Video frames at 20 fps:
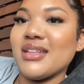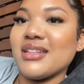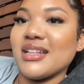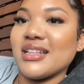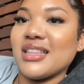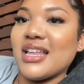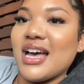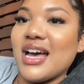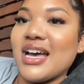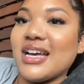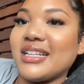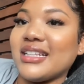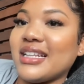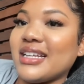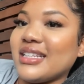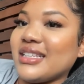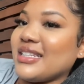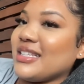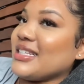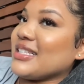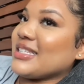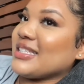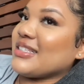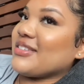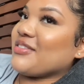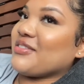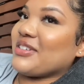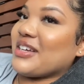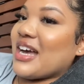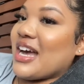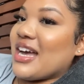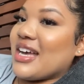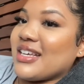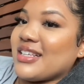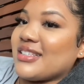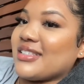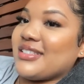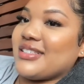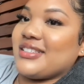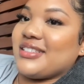line. These
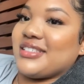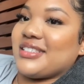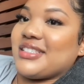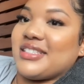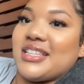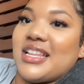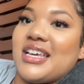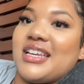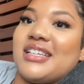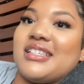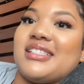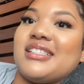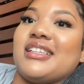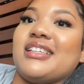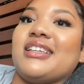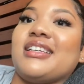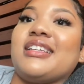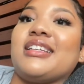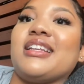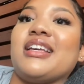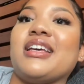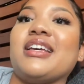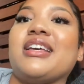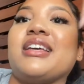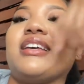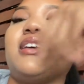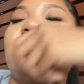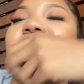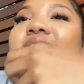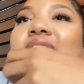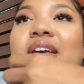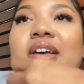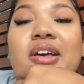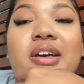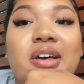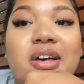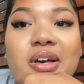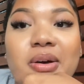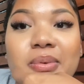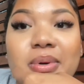guys just let us in and
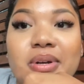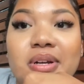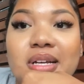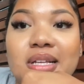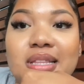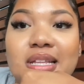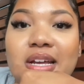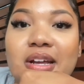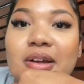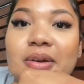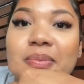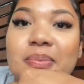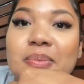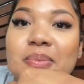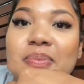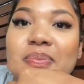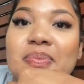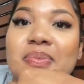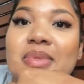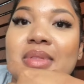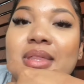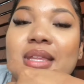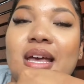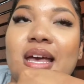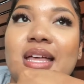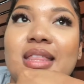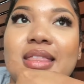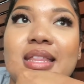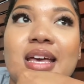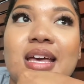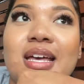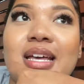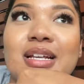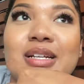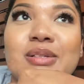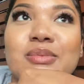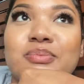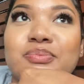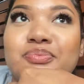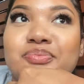we were in there. And
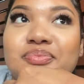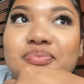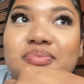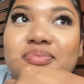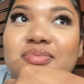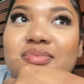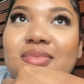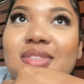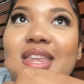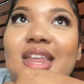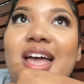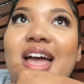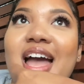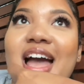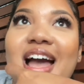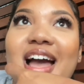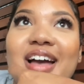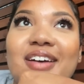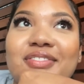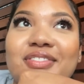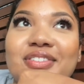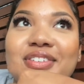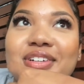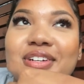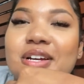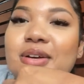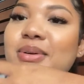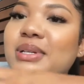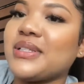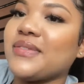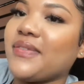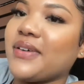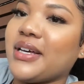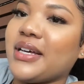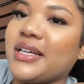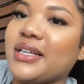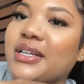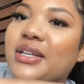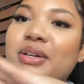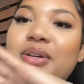then after, it was
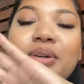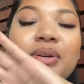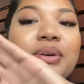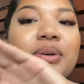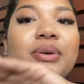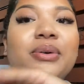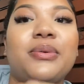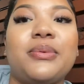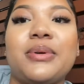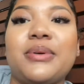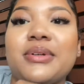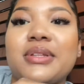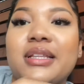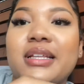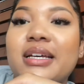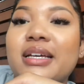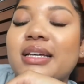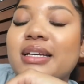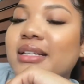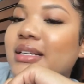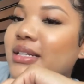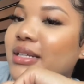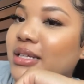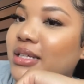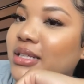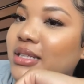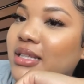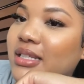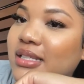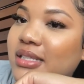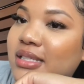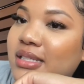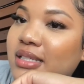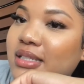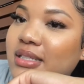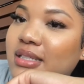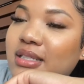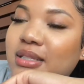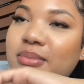fun. We were lit, listening to the